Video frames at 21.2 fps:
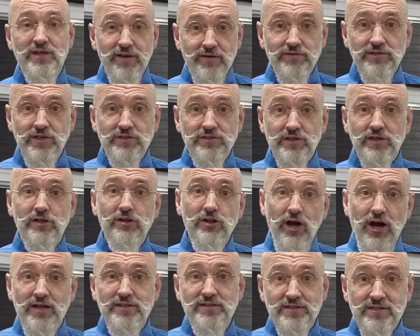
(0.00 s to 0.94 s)
Gives us the
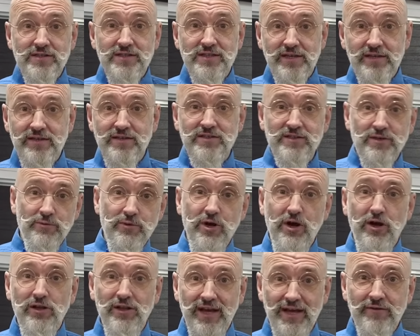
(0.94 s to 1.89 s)
gloss and slickness that we
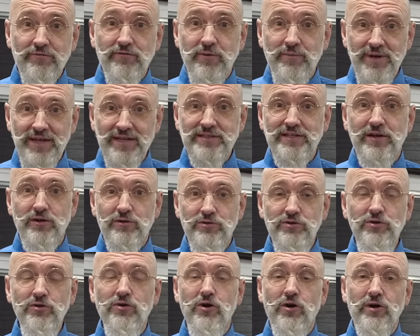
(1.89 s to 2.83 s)
all like from an
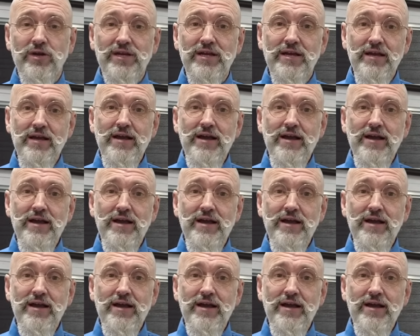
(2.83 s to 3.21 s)
SiO2 coating,